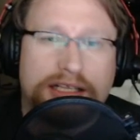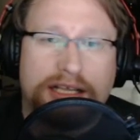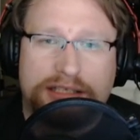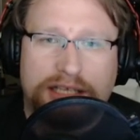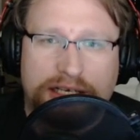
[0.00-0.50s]

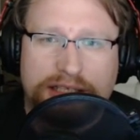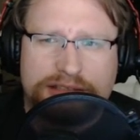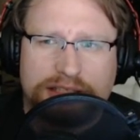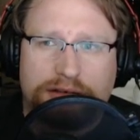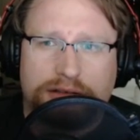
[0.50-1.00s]
It
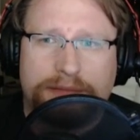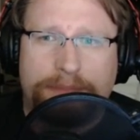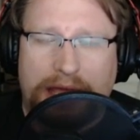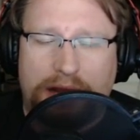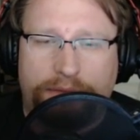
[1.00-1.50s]
is
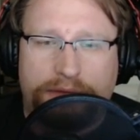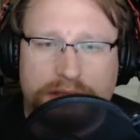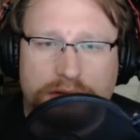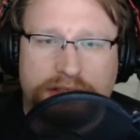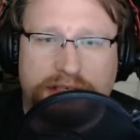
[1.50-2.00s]
literally
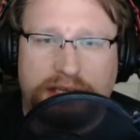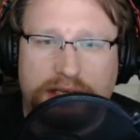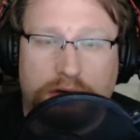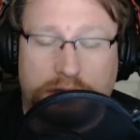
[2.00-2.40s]
Battlefield